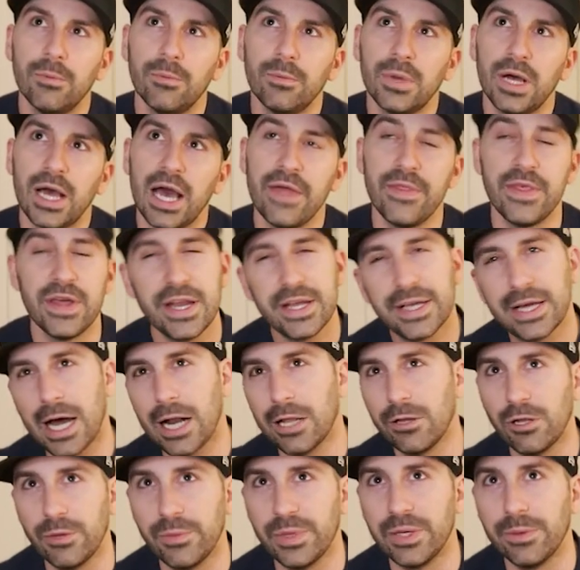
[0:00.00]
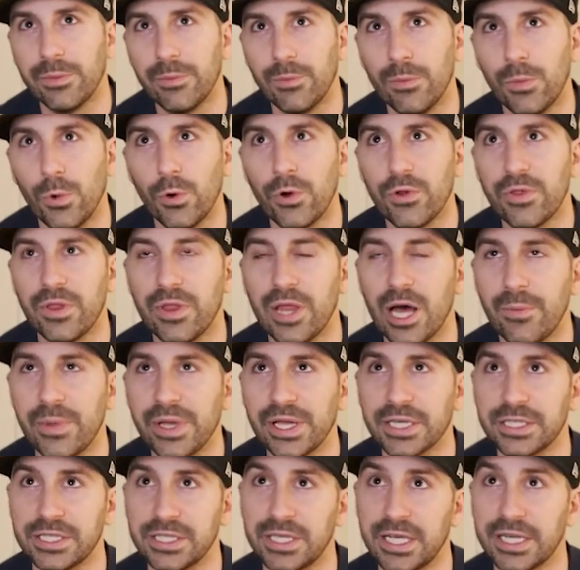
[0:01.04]
And then it got a little bit more than that,
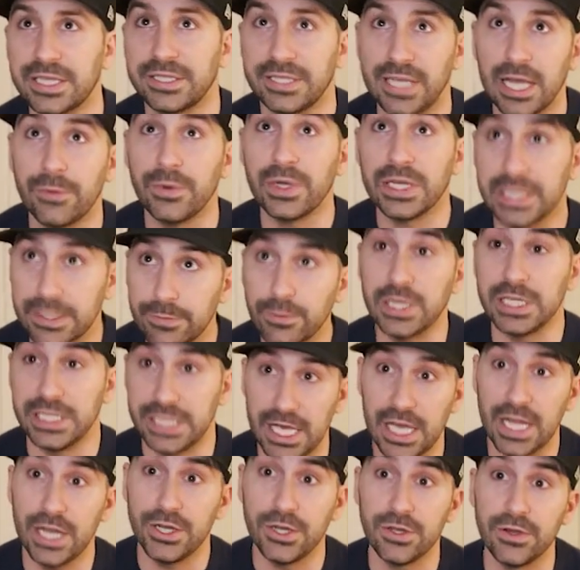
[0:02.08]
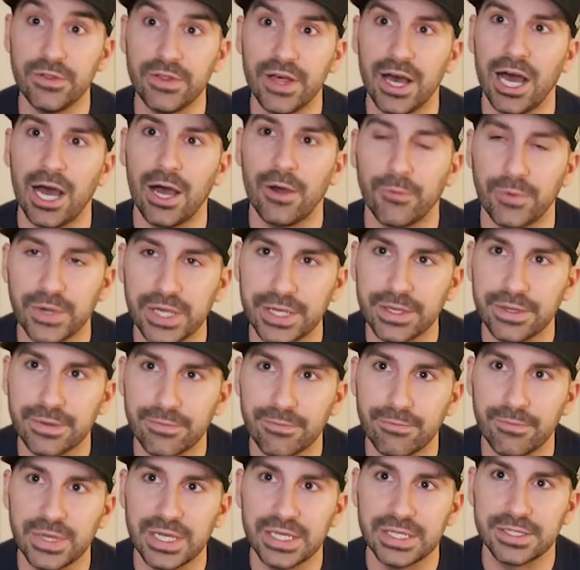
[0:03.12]
because the next day we did do that. We
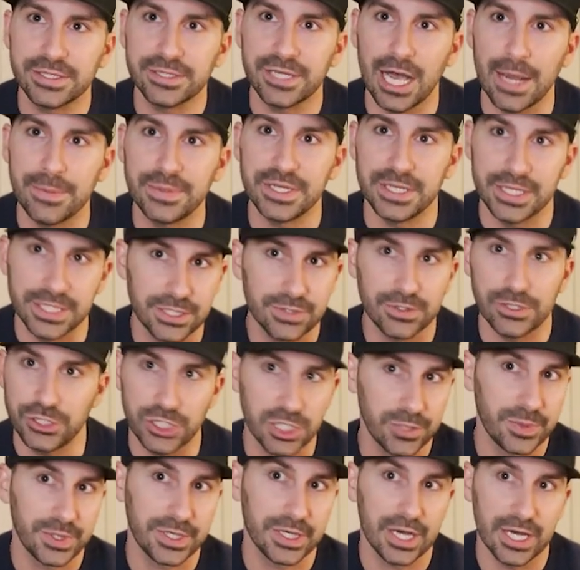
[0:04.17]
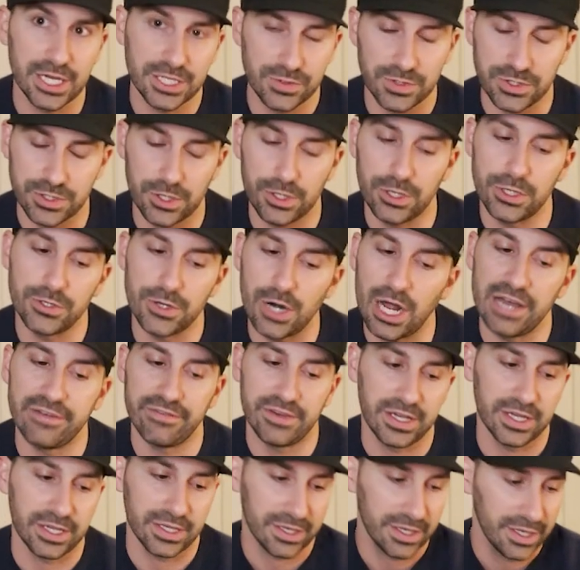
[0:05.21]
typed it into a GPS. We started
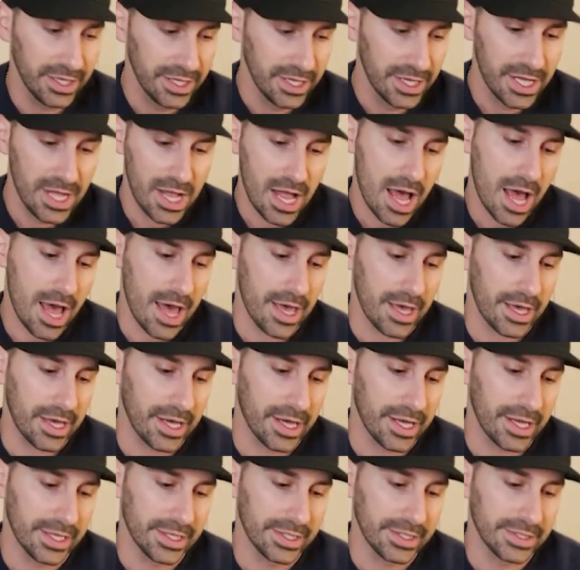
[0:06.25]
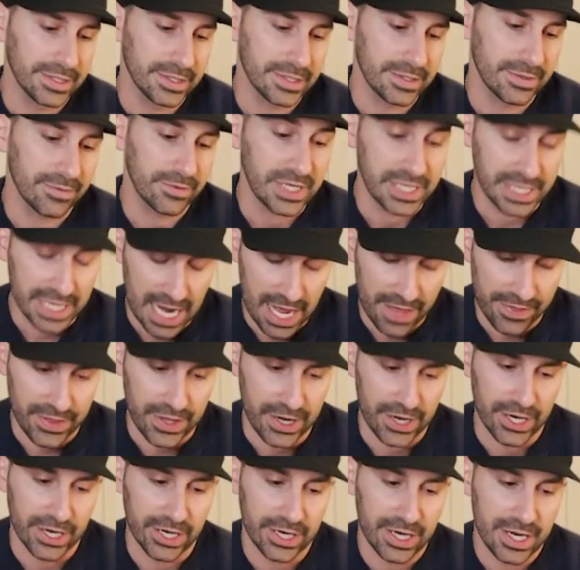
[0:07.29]
driving, and we got
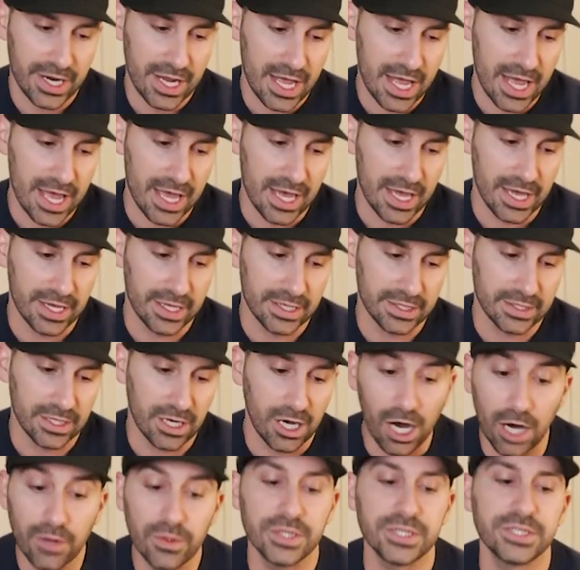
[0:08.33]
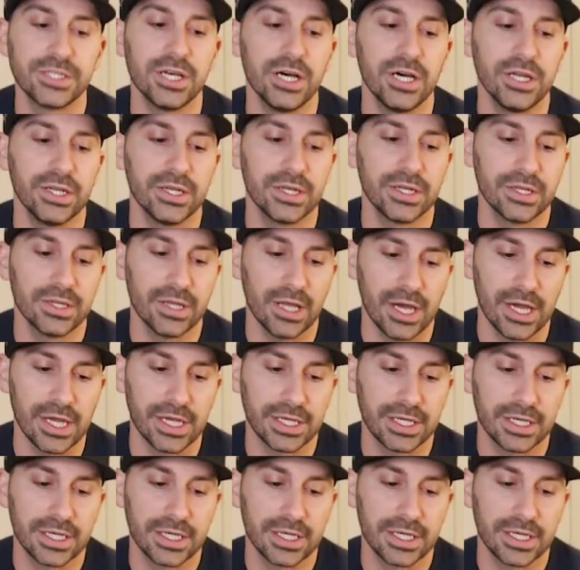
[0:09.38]
there, and all of a sudden like